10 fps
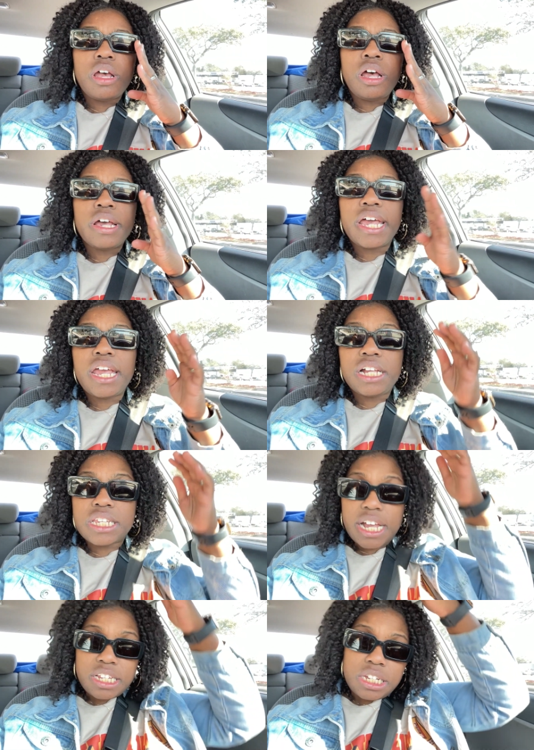Okay, y'all,
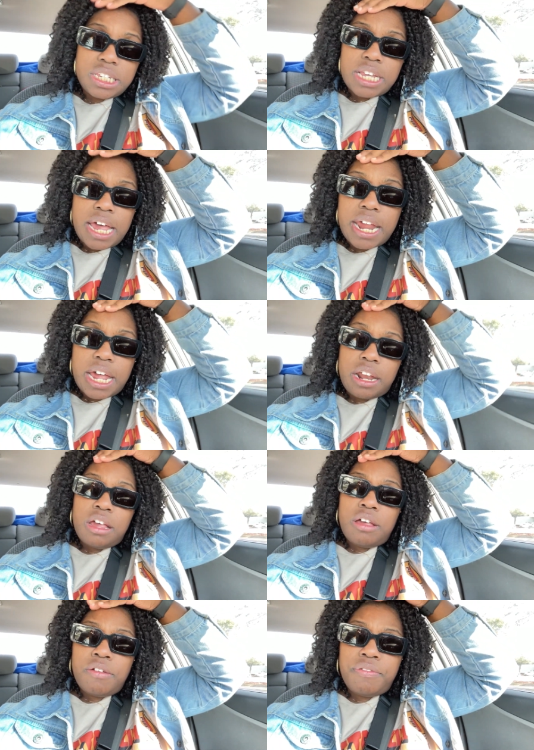so I just got out
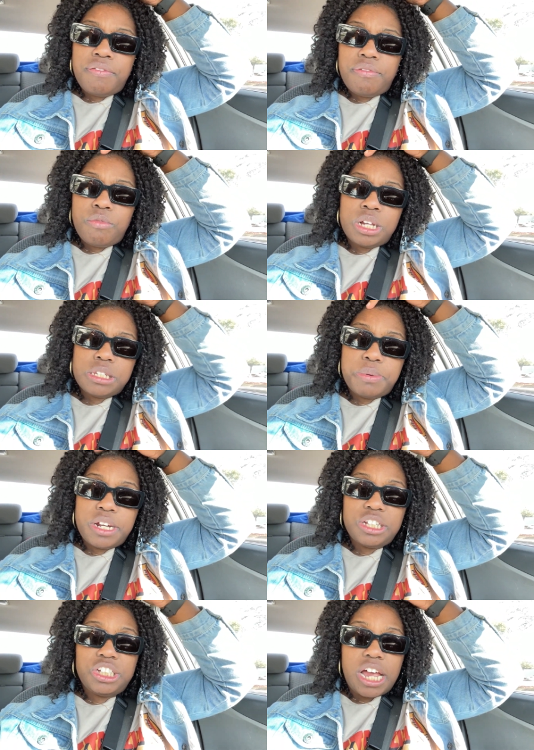of Once
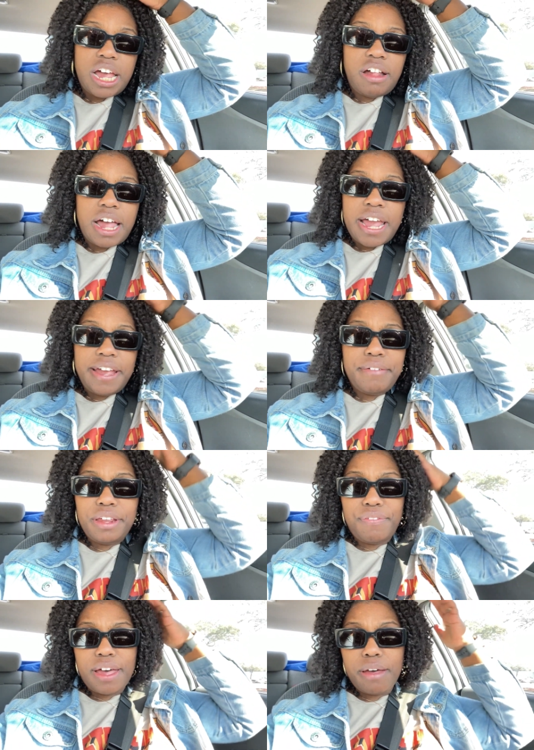Upon a Child. I didn't
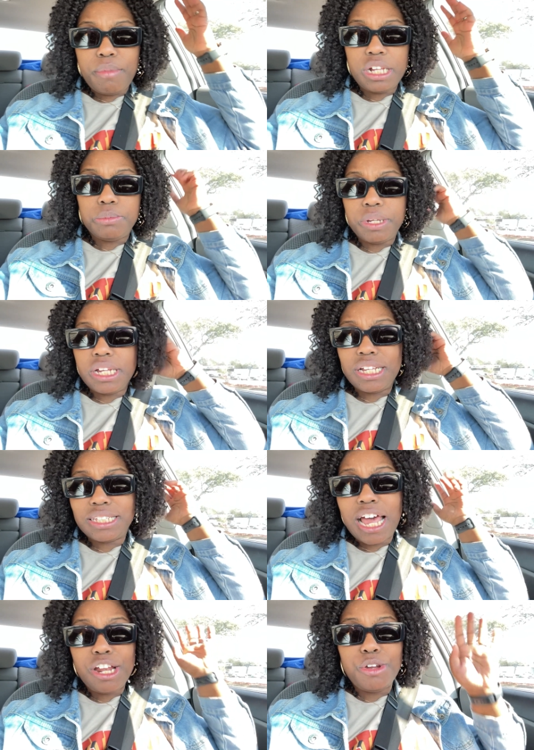really find much because
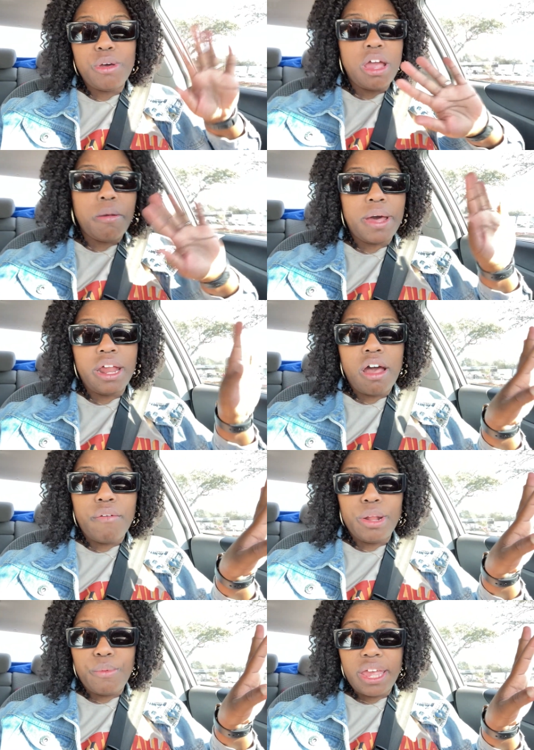I knew everybody
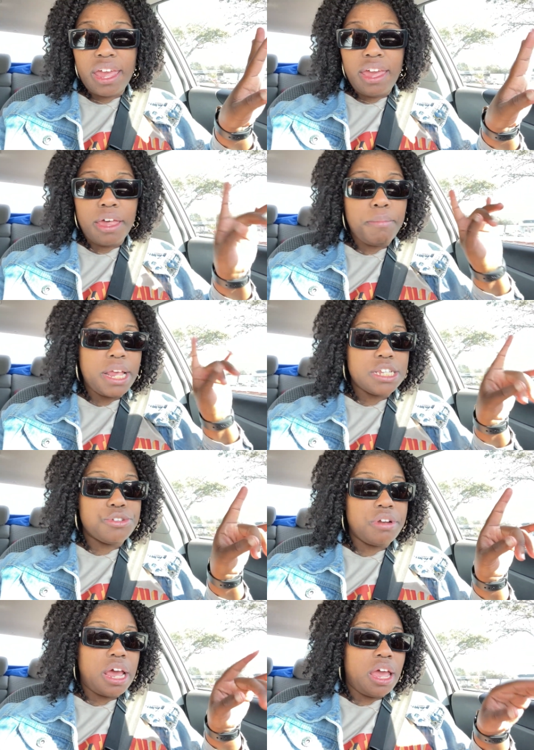already went ham
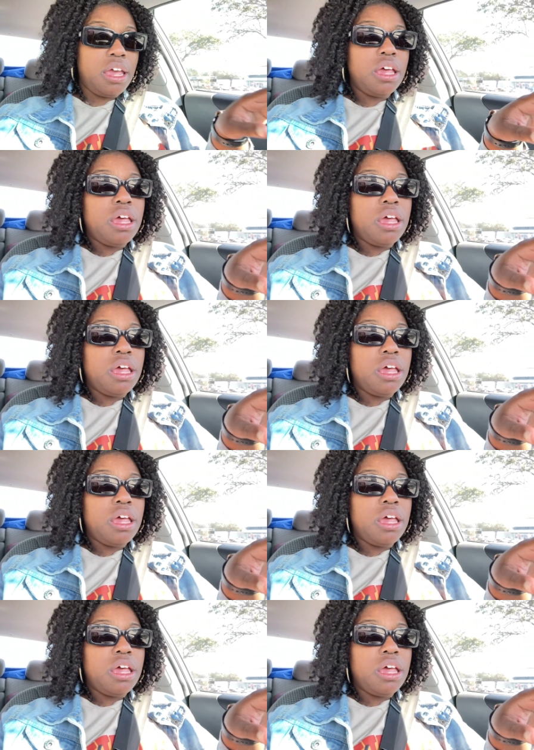yesterday.